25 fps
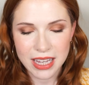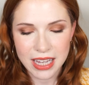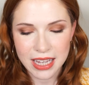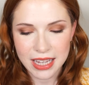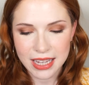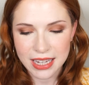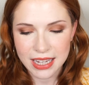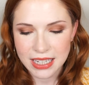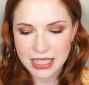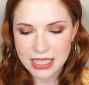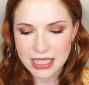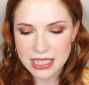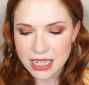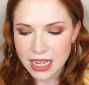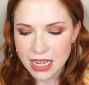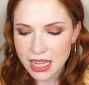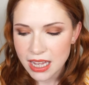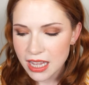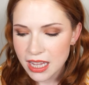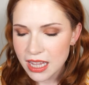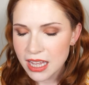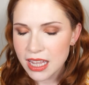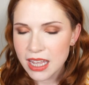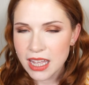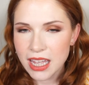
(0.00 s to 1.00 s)
And
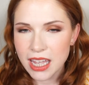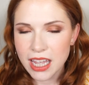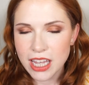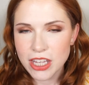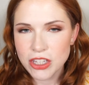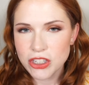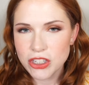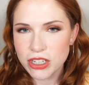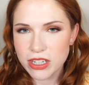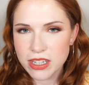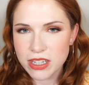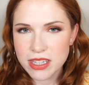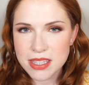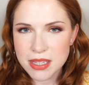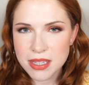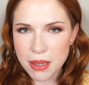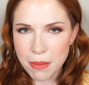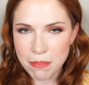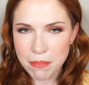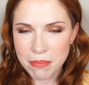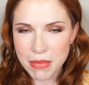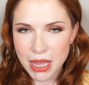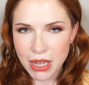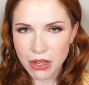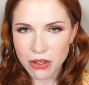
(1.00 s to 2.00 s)
it just
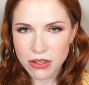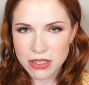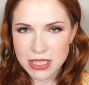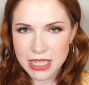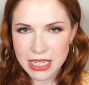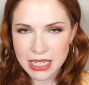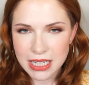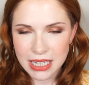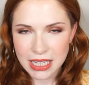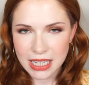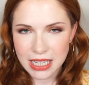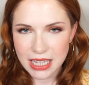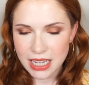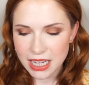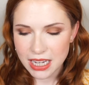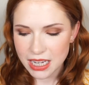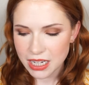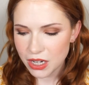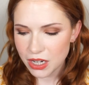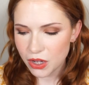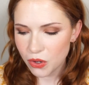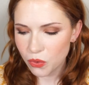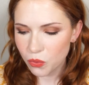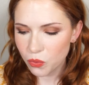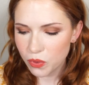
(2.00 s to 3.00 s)
melded
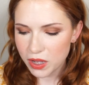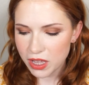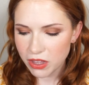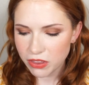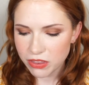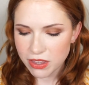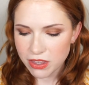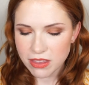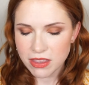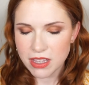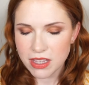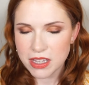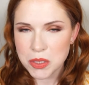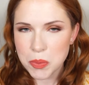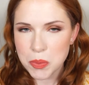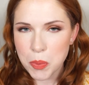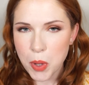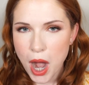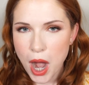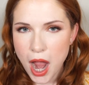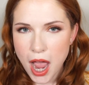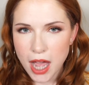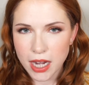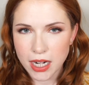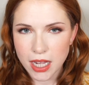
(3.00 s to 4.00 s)
in with this
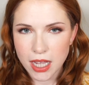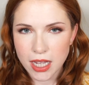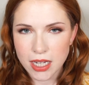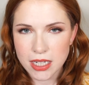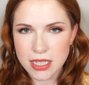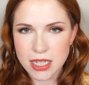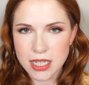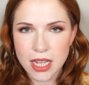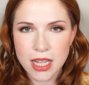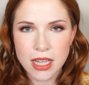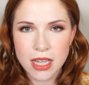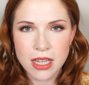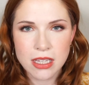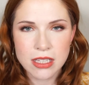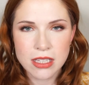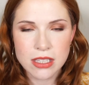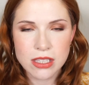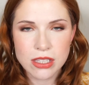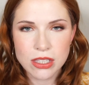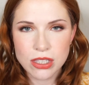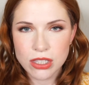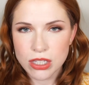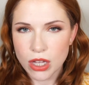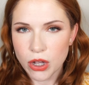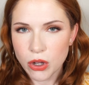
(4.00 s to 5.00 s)
product
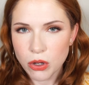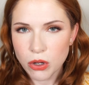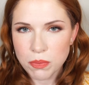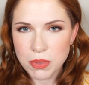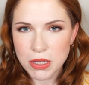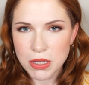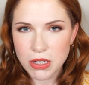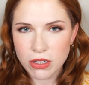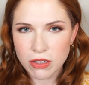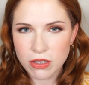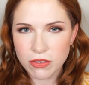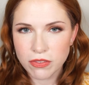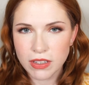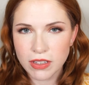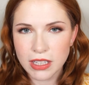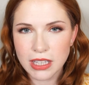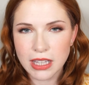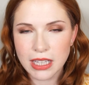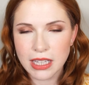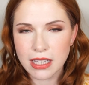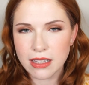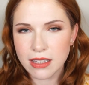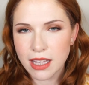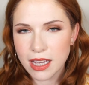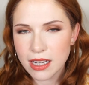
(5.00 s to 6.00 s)
so beautifully.
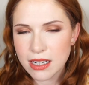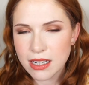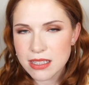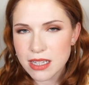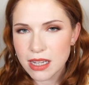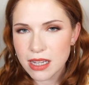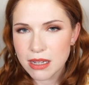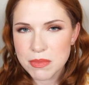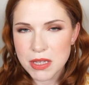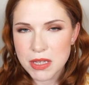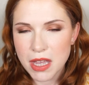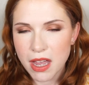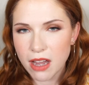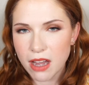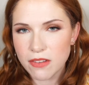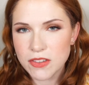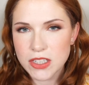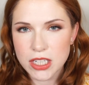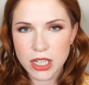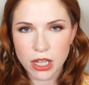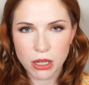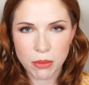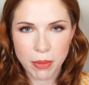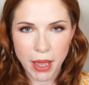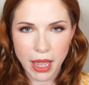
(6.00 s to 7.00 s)
Like, a lot of times I'll have
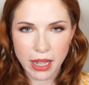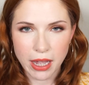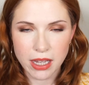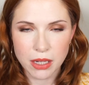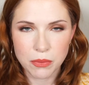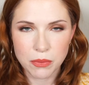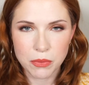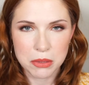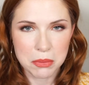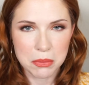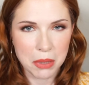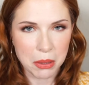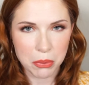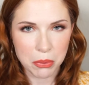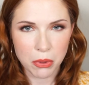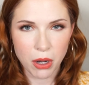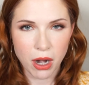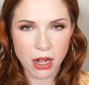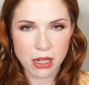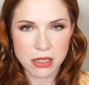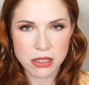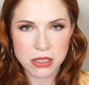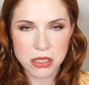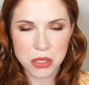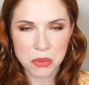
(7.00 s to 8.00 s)
to go back in with my
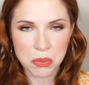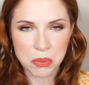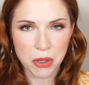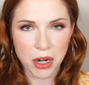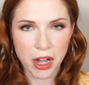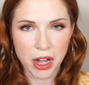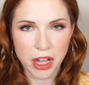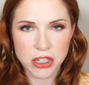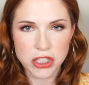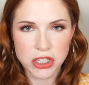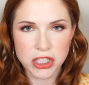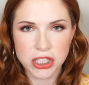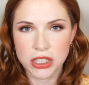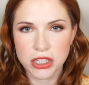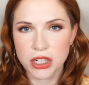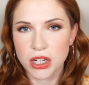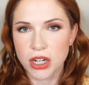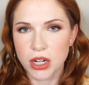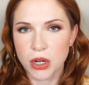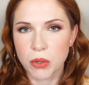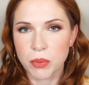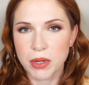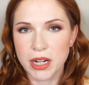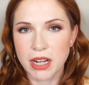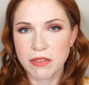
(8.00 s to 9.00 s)
bronzer brush
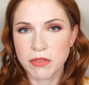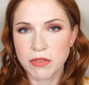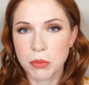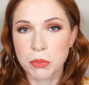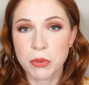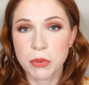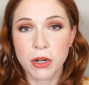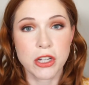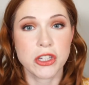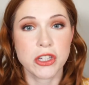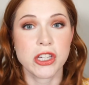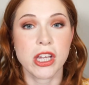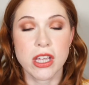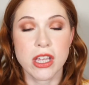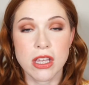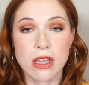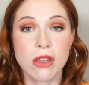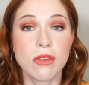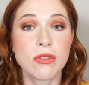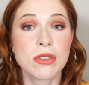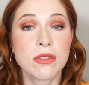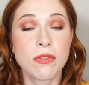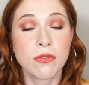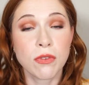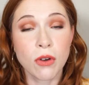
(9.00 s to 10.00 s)
or whatever brush I
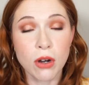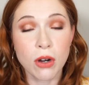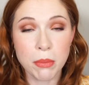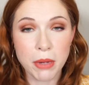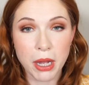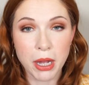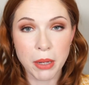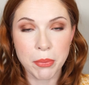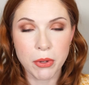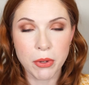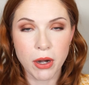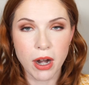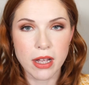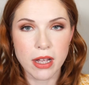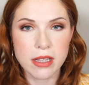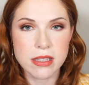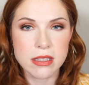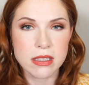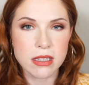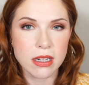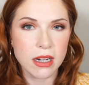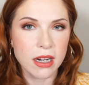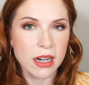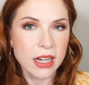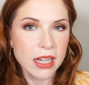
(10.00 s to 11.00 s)
use for my
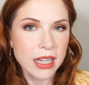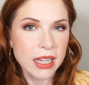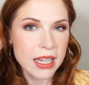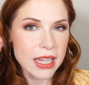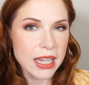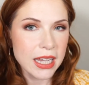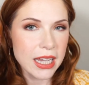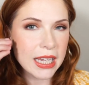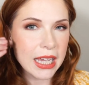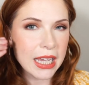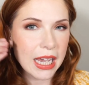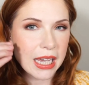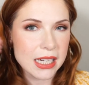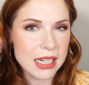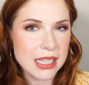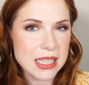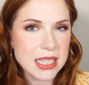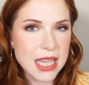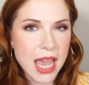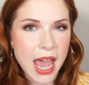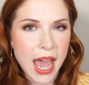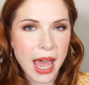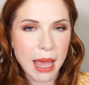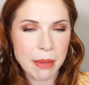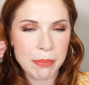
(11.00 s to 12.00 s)
bronzer and kind of
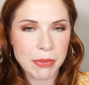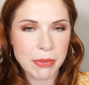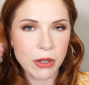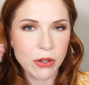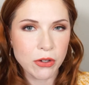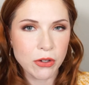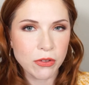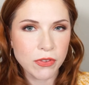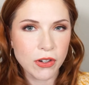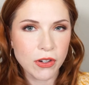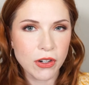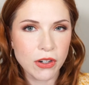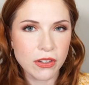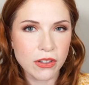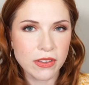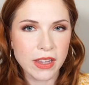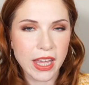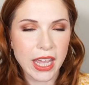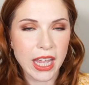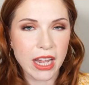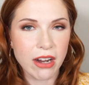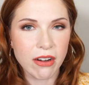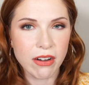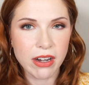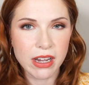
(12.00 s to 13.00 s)
tap over
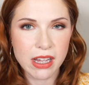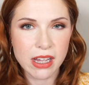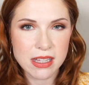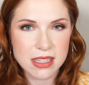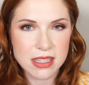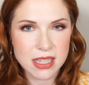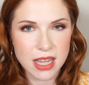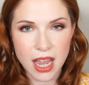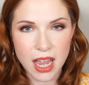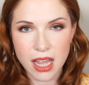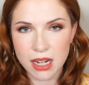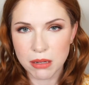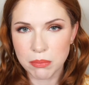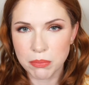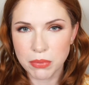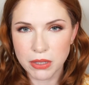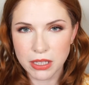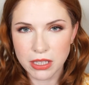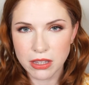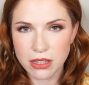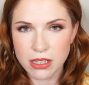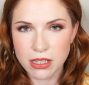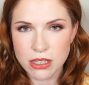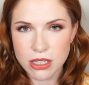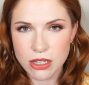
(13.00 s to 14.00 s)
the area to kind of
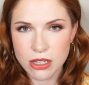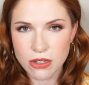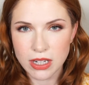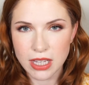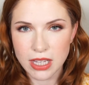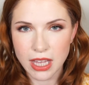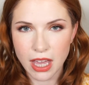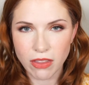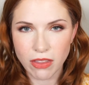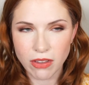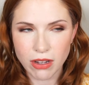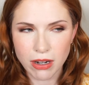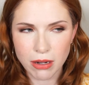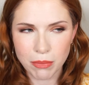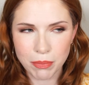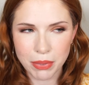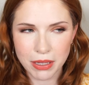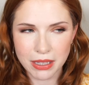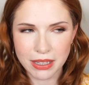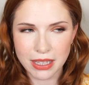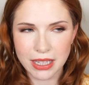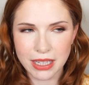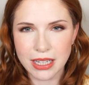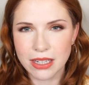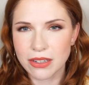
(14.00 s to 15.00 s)
blend the two together,
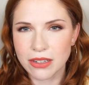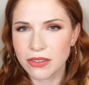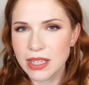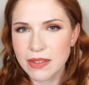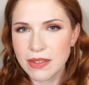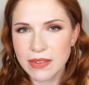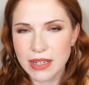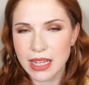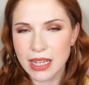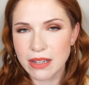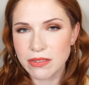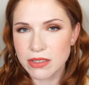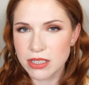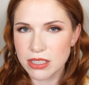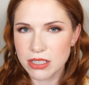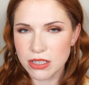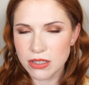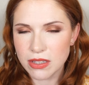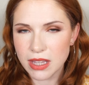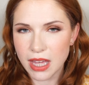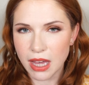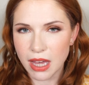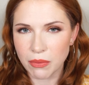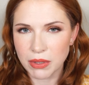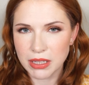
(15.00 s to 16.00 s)
but like I don't even have to
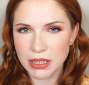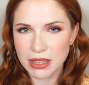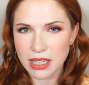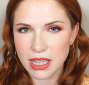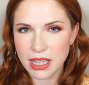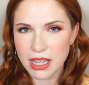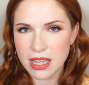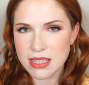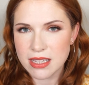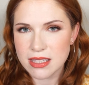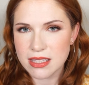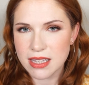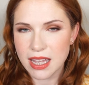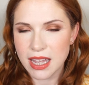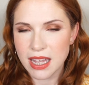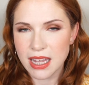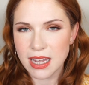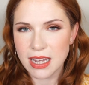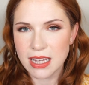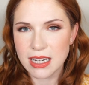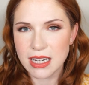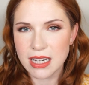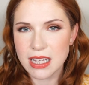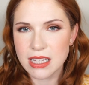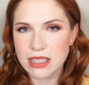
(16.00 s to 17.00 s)
do that with this,
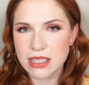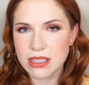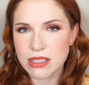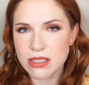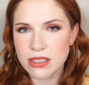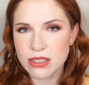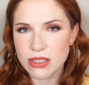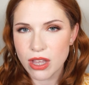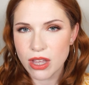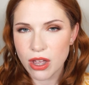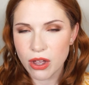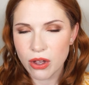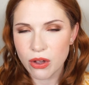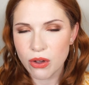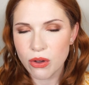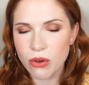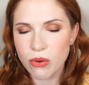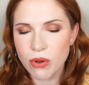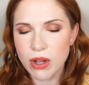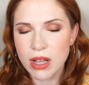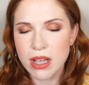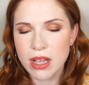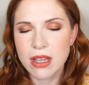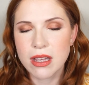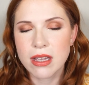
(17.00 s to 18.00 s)
and it's
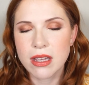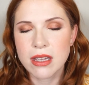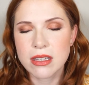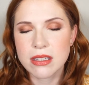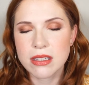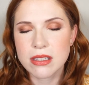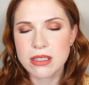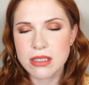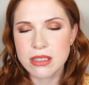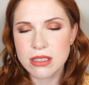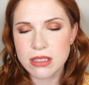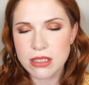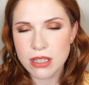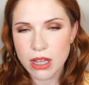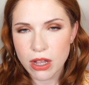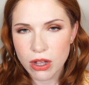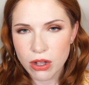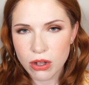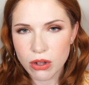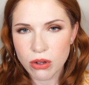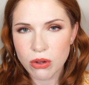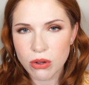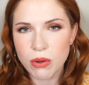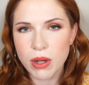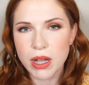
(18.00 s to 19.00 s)
so,
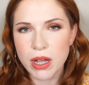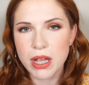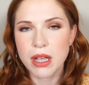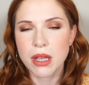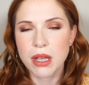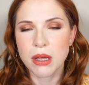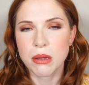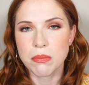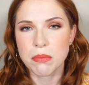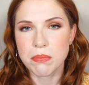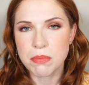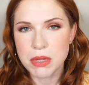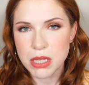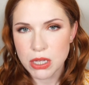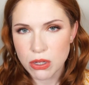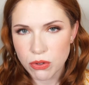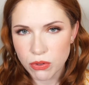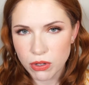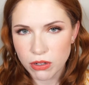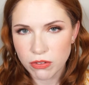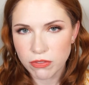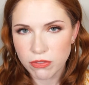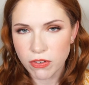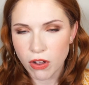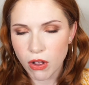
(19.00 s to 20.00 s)
so
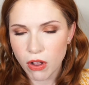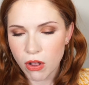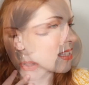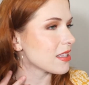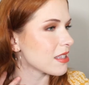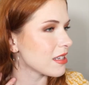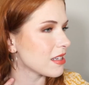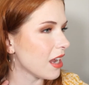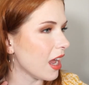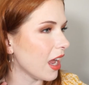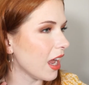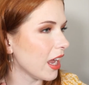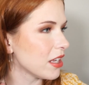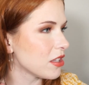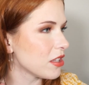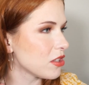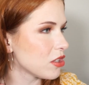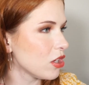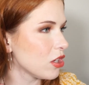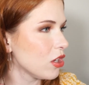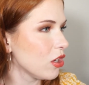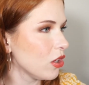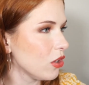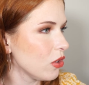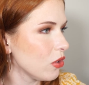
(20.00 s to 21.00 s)
beautiful. It's not
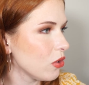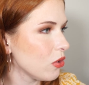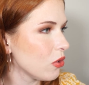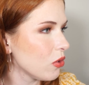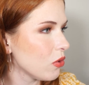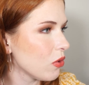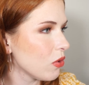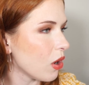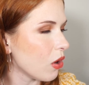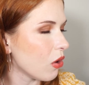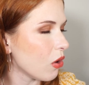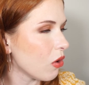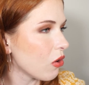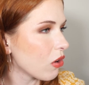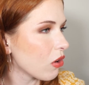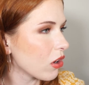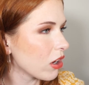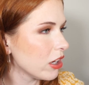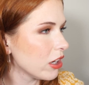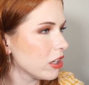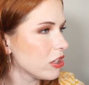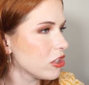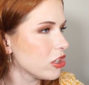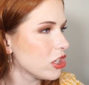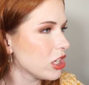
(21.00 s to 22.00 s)
too
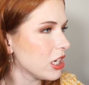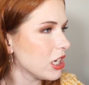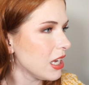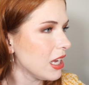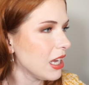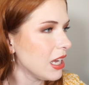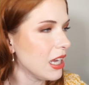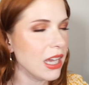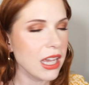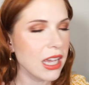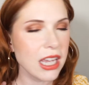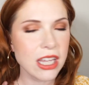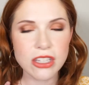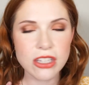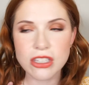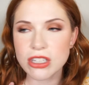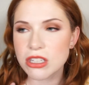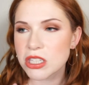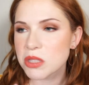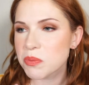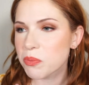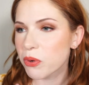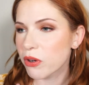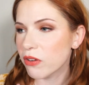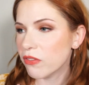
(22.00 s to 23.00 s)
orangey, it
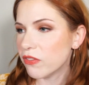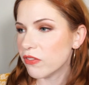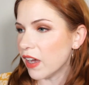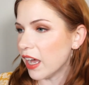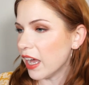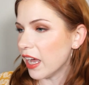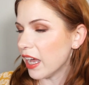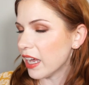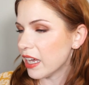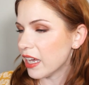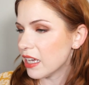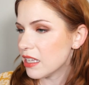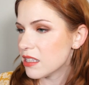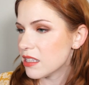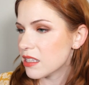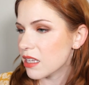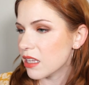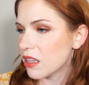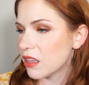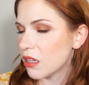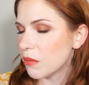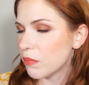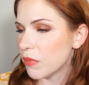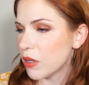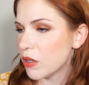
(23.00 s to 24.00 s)
just provides
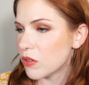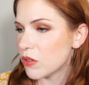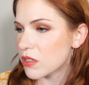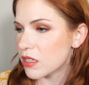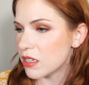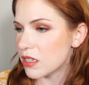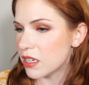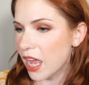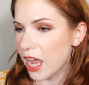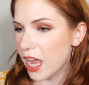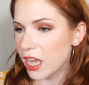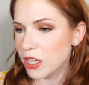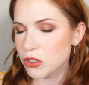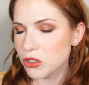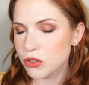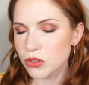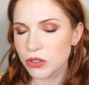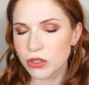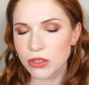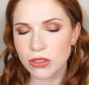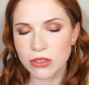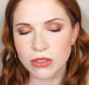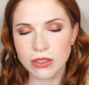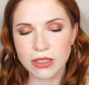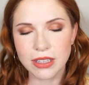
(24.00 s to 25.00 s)
the most
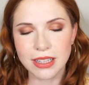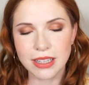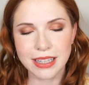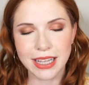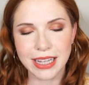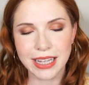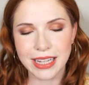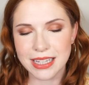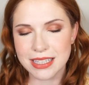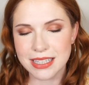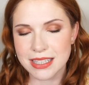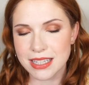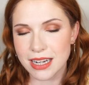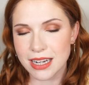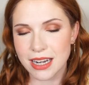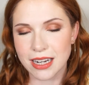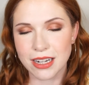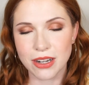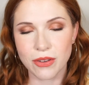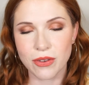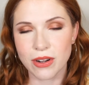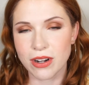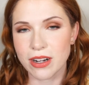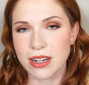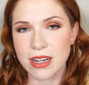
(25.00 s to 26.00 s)
natural, like I said, I
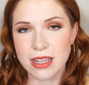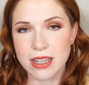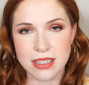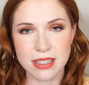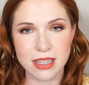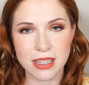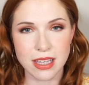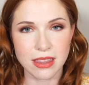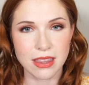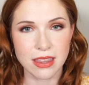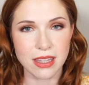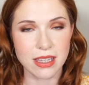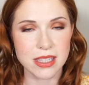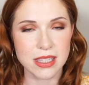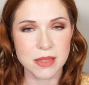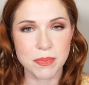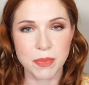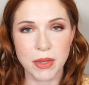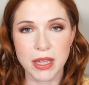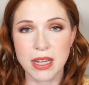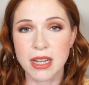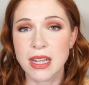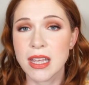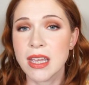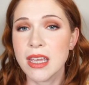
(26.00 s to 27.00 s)
know I already said this,
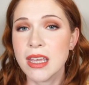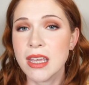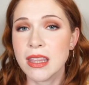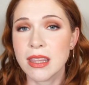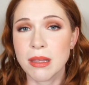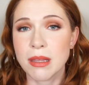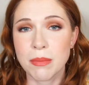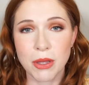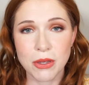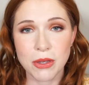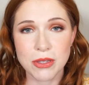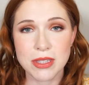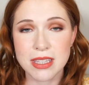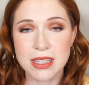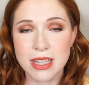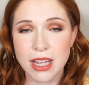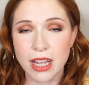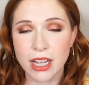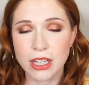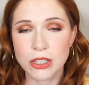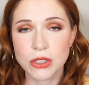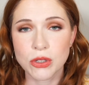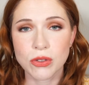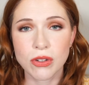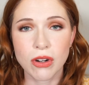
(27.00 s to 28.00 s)
but the most
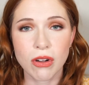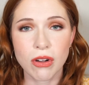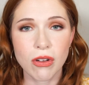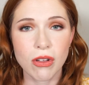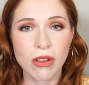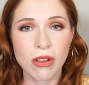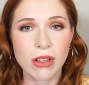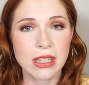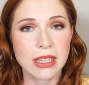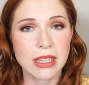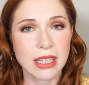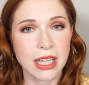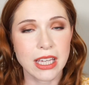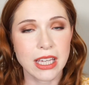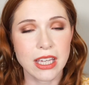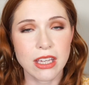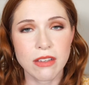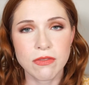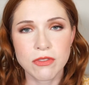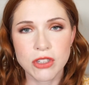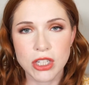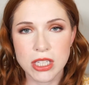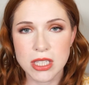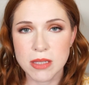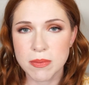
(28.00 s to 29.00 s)
natural, like
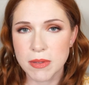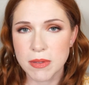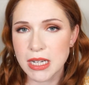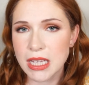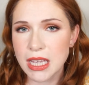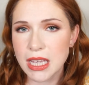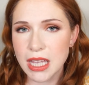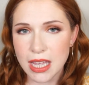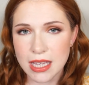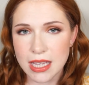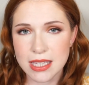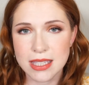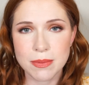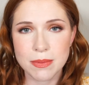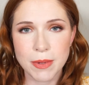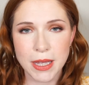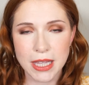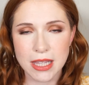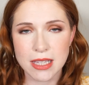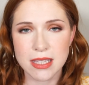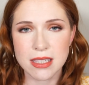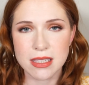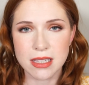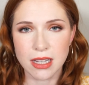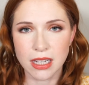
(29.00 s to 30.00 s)
you've just been kissed by
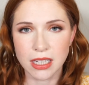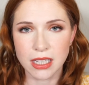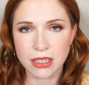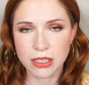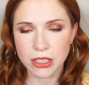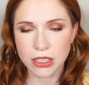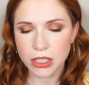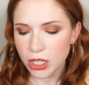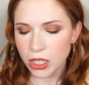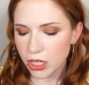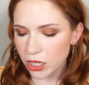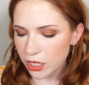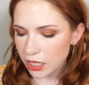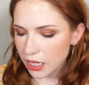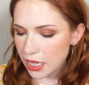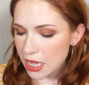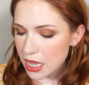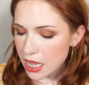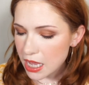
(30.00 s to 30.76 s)
the sun look.